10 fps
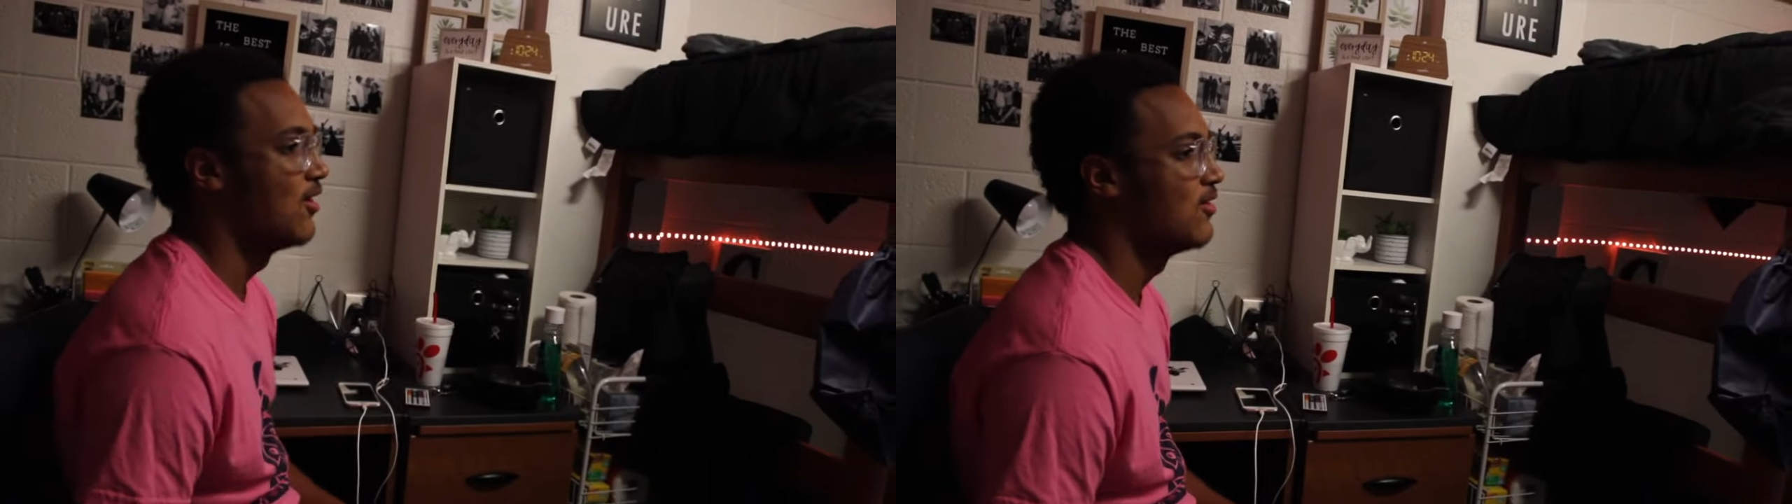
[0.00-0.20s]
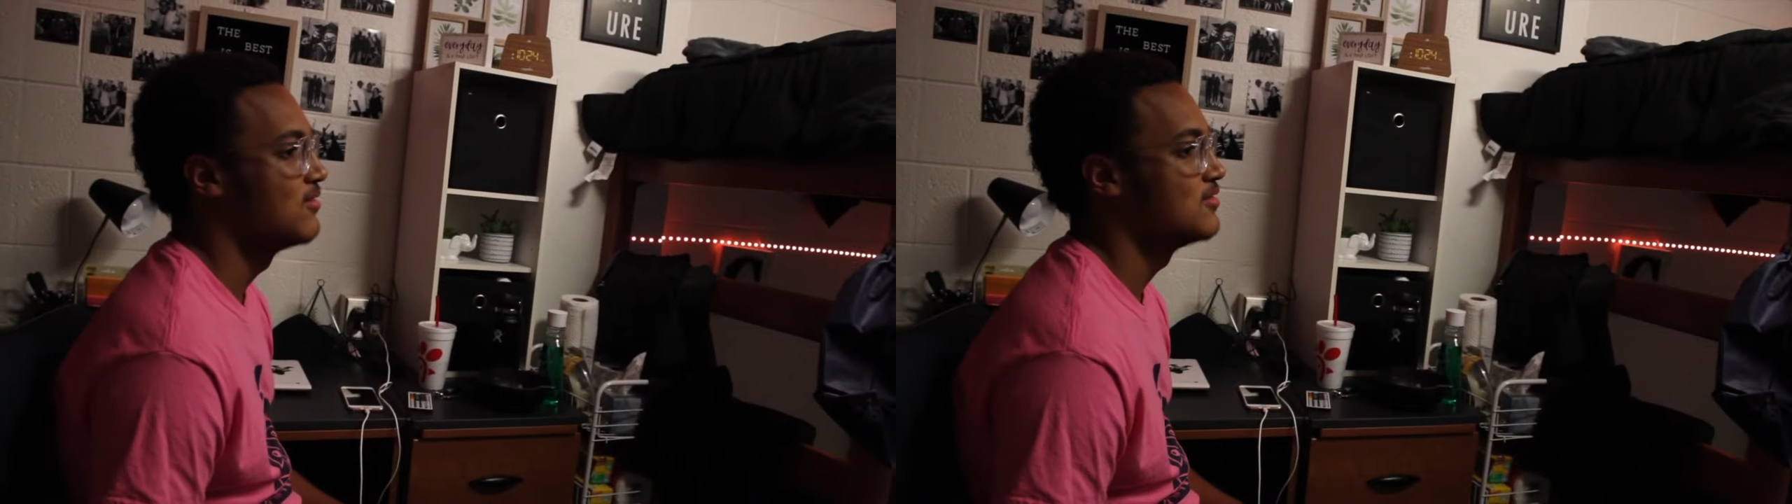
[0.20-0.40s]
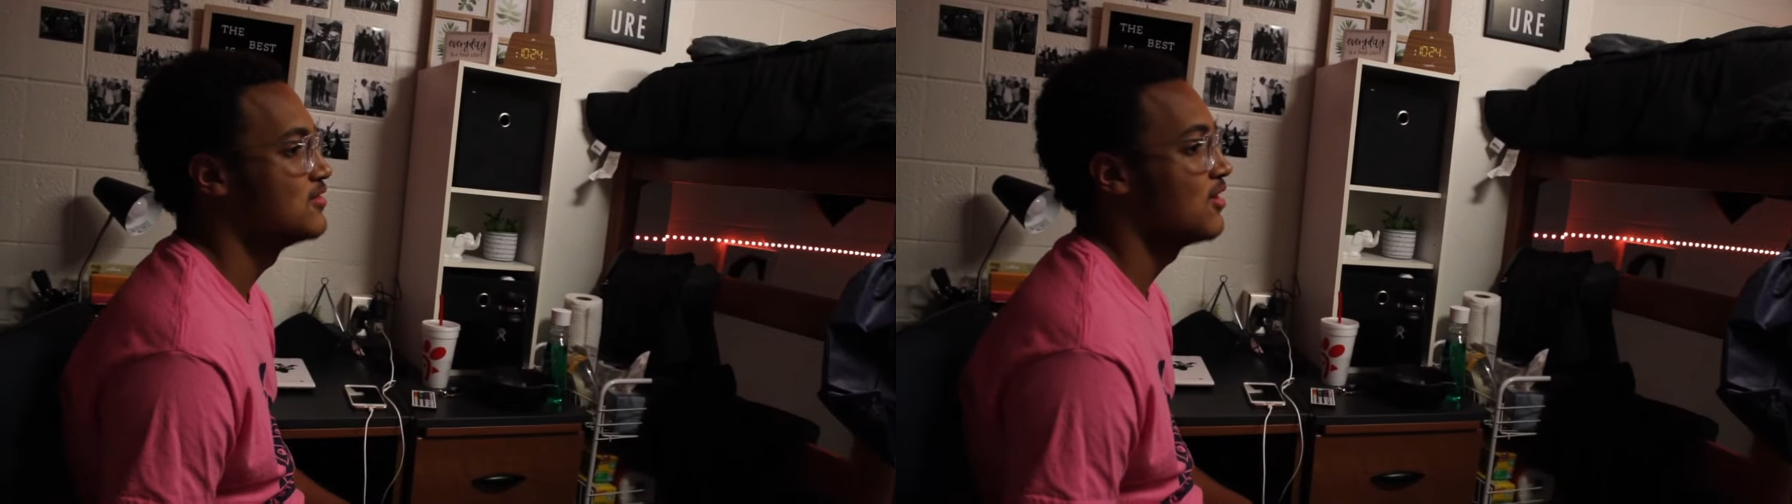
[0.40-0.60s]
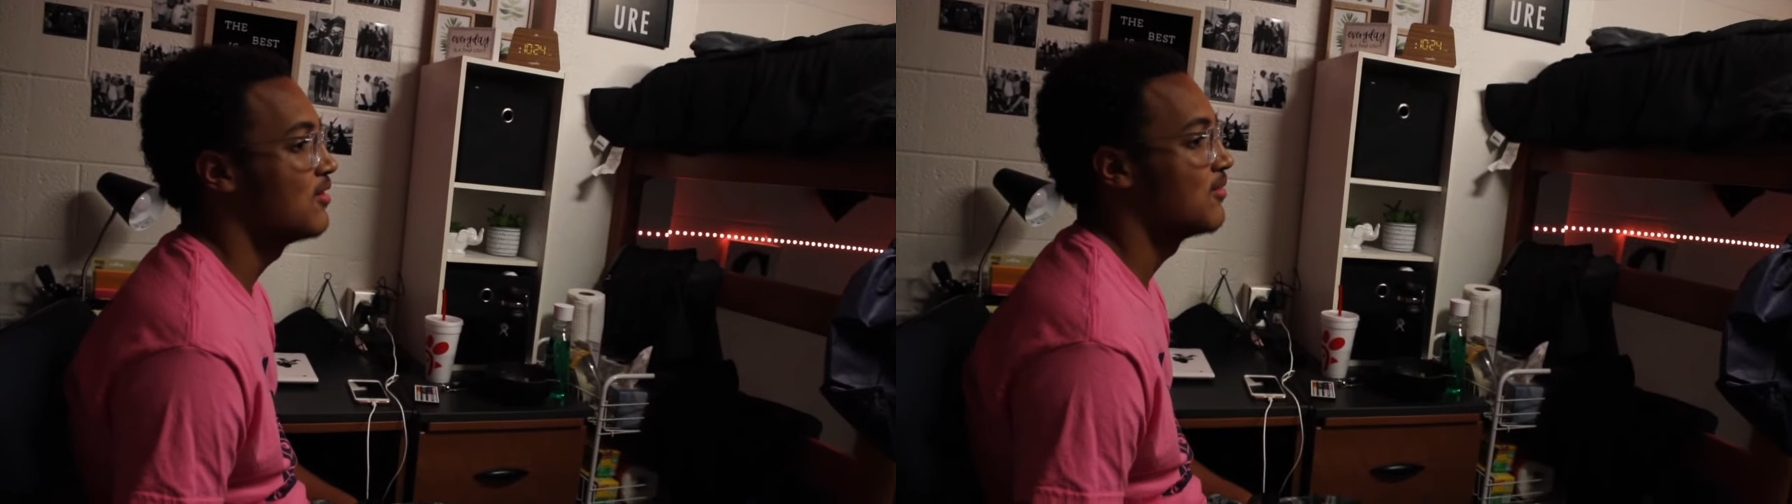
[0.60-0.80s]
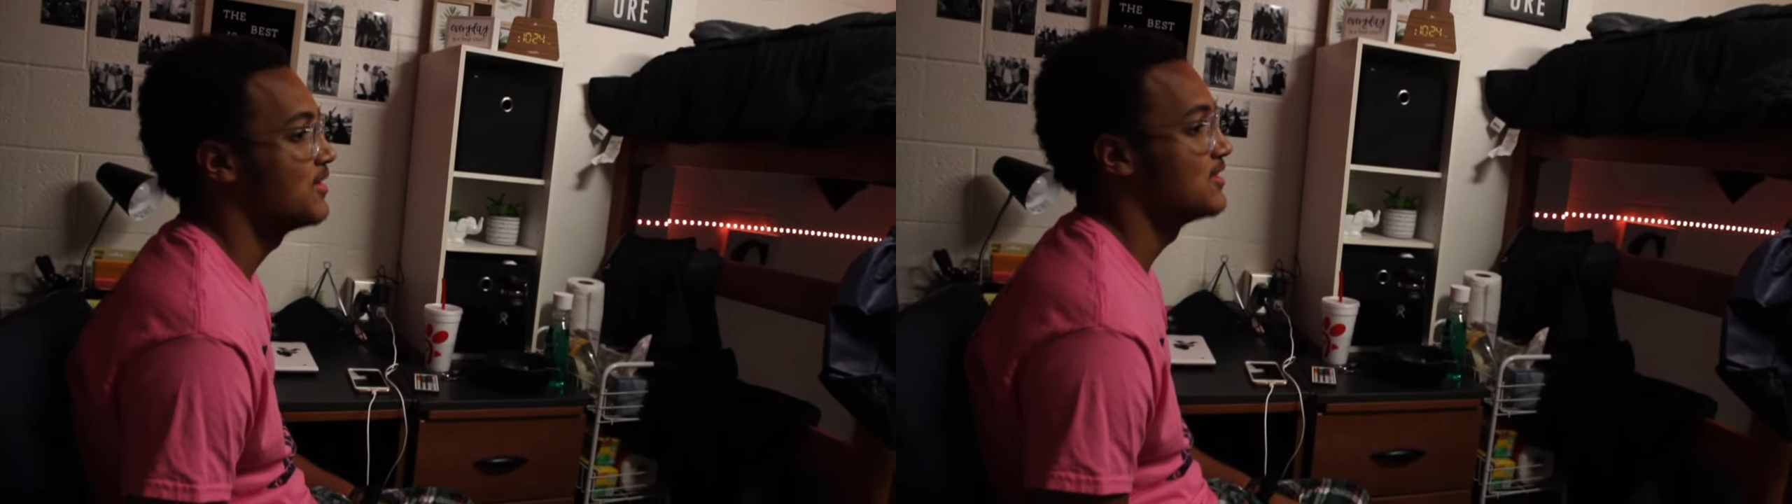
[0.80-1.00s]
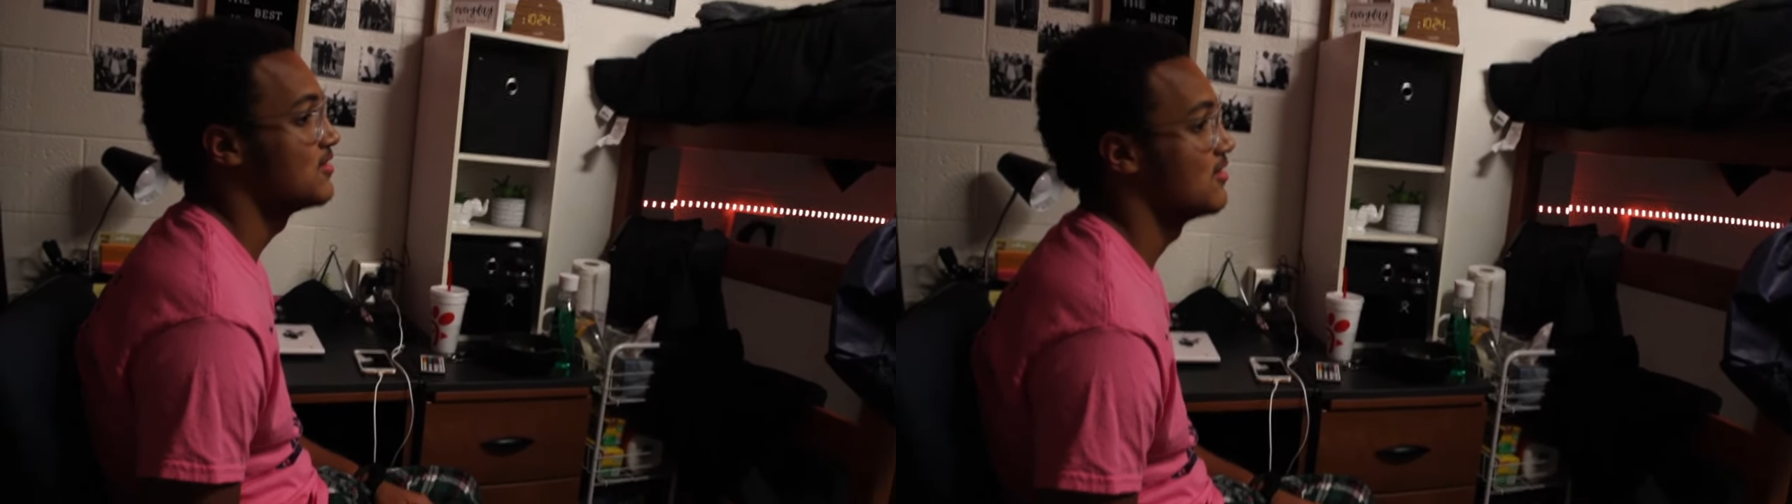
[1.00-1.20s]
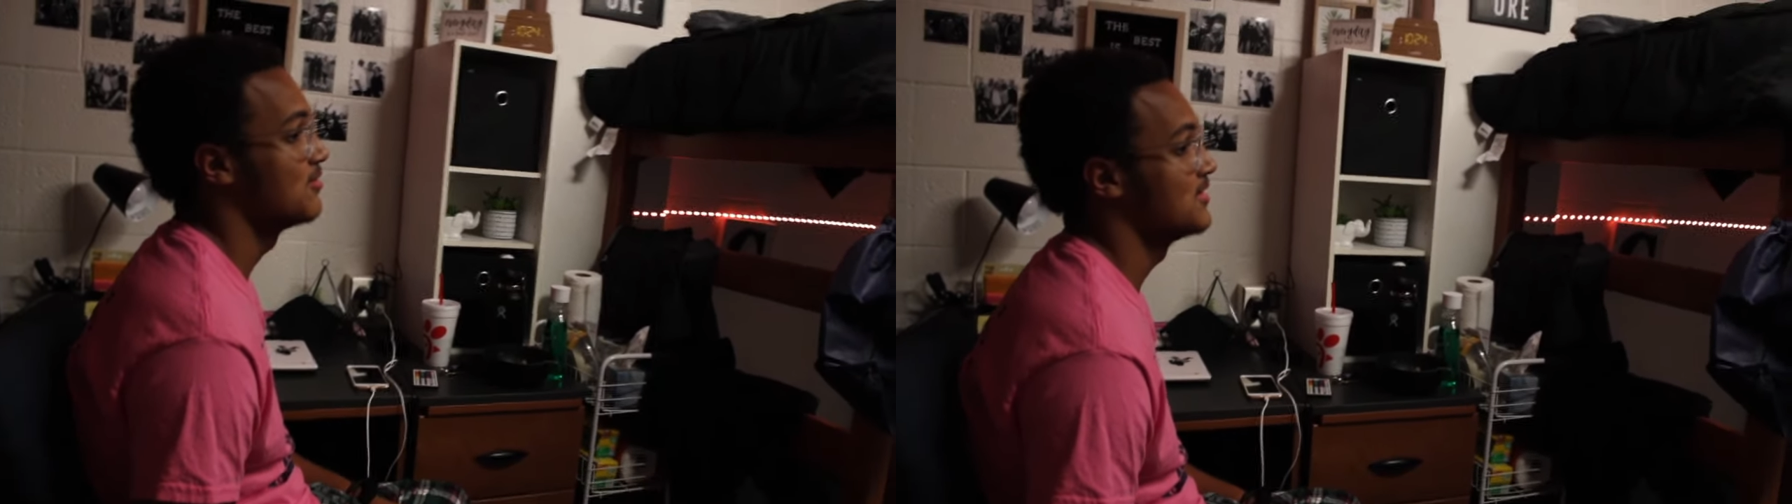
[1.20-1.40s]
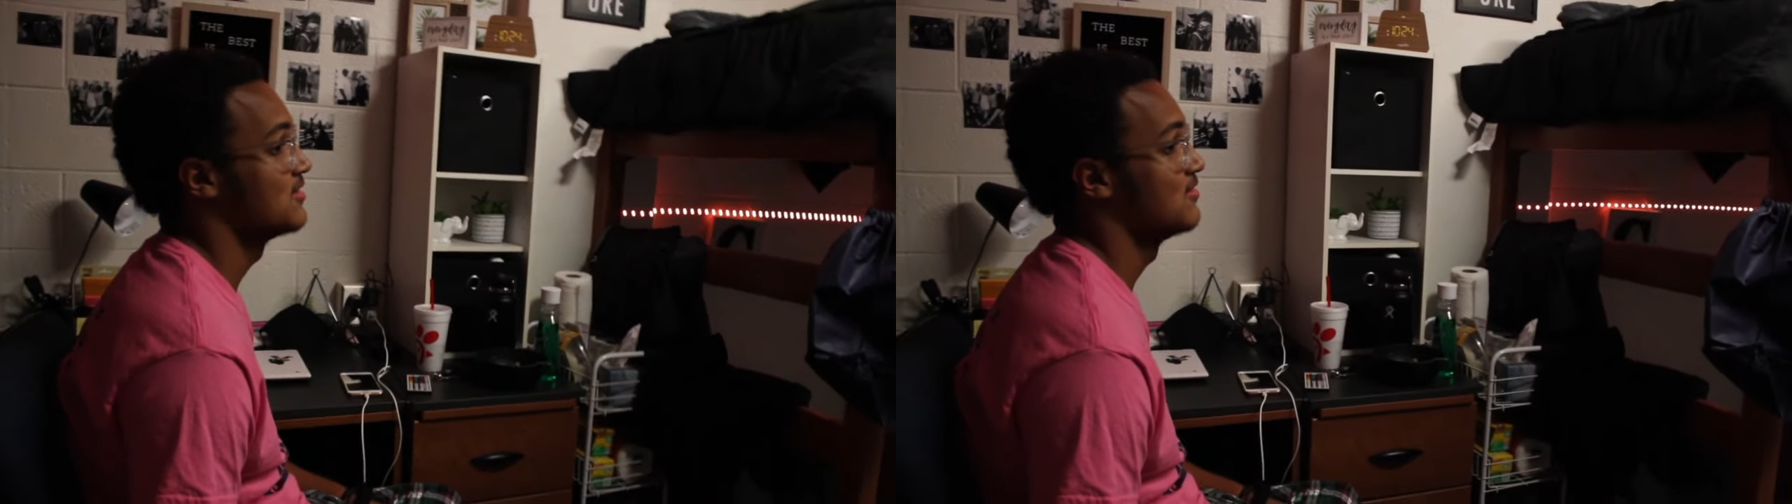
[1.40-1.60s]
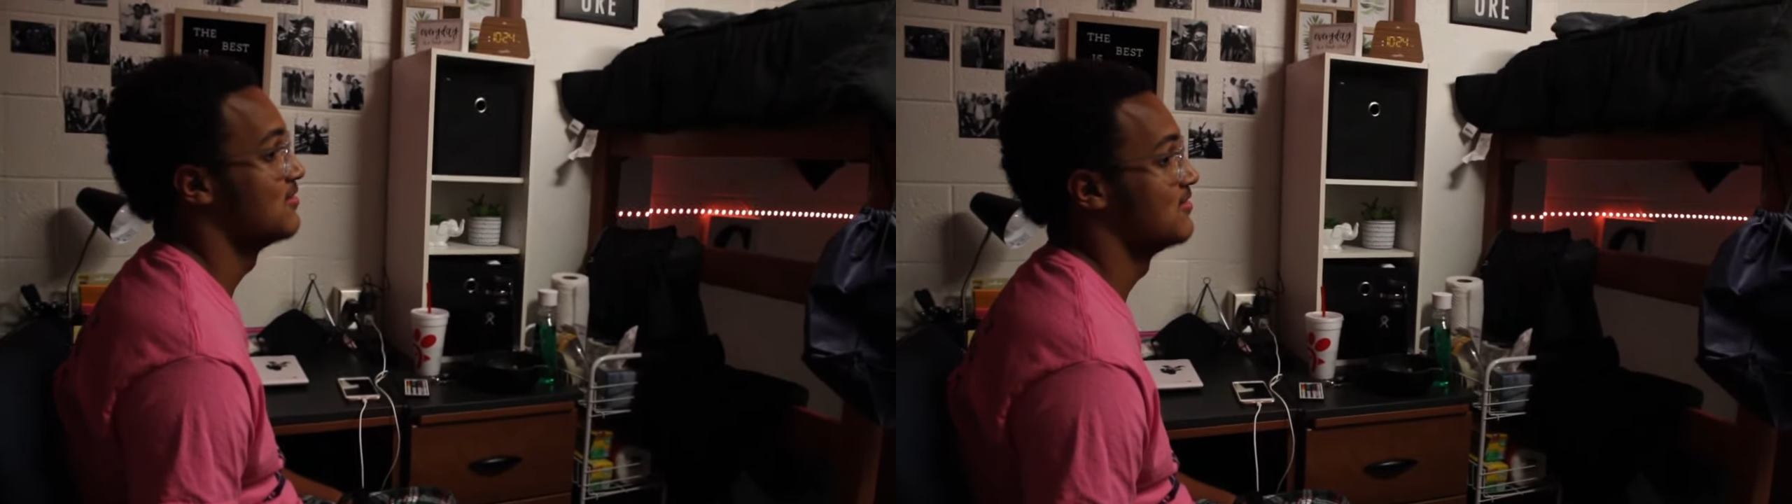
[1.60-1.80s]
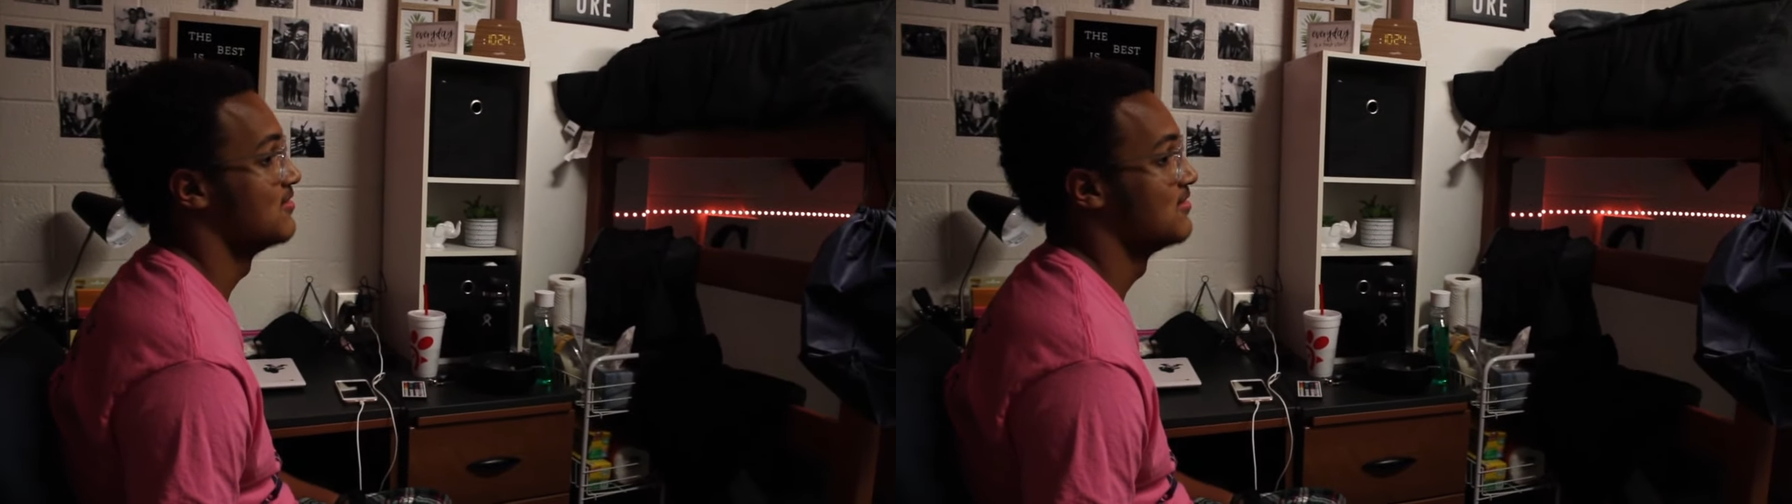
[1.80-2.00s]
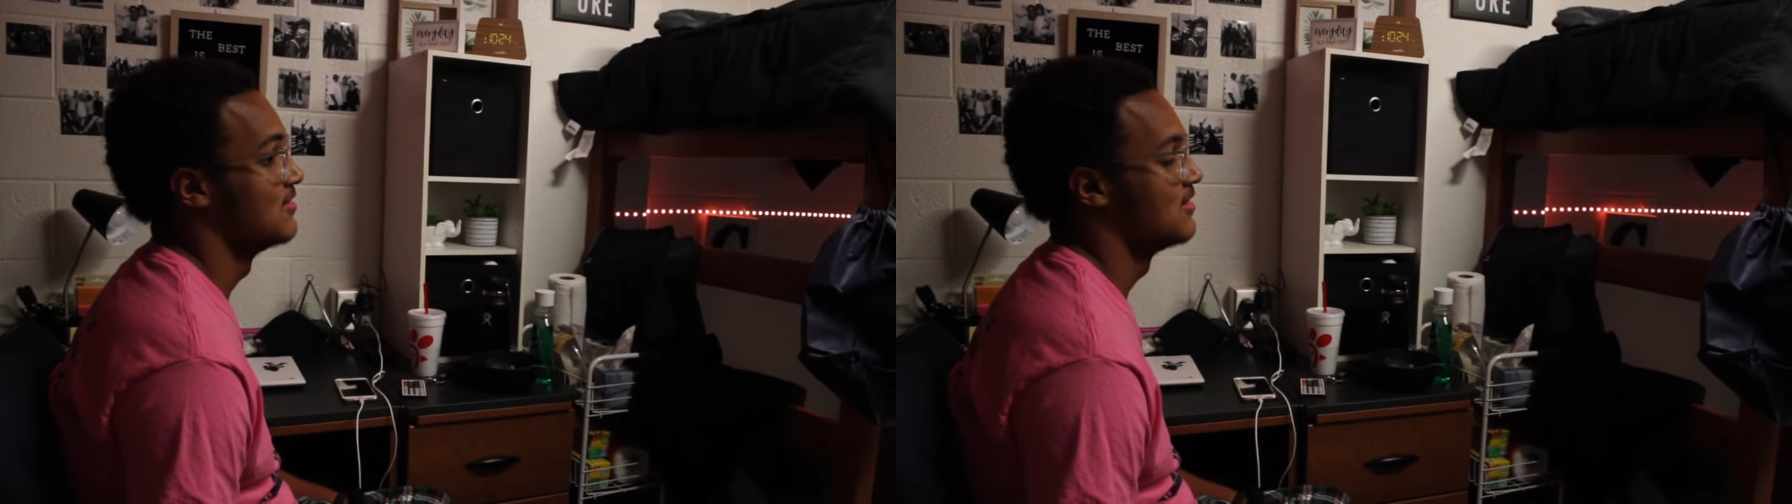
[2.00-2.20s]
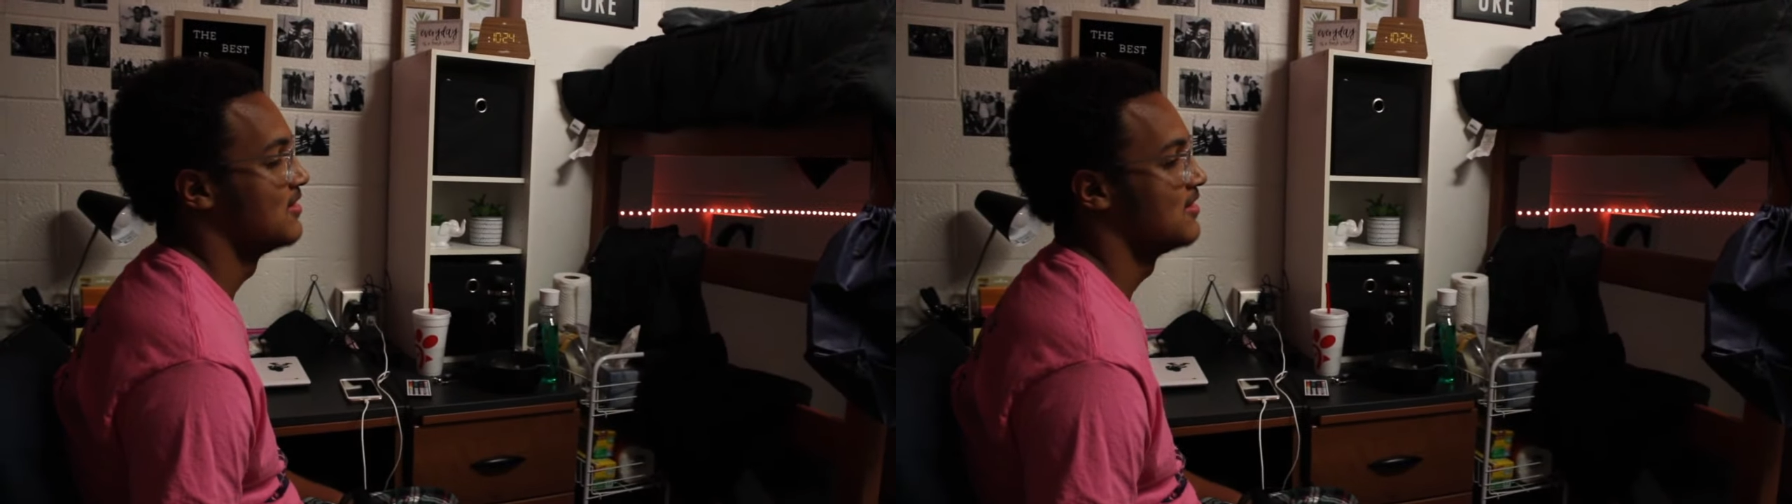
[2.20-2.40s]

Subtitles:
No, I have time. They're gray.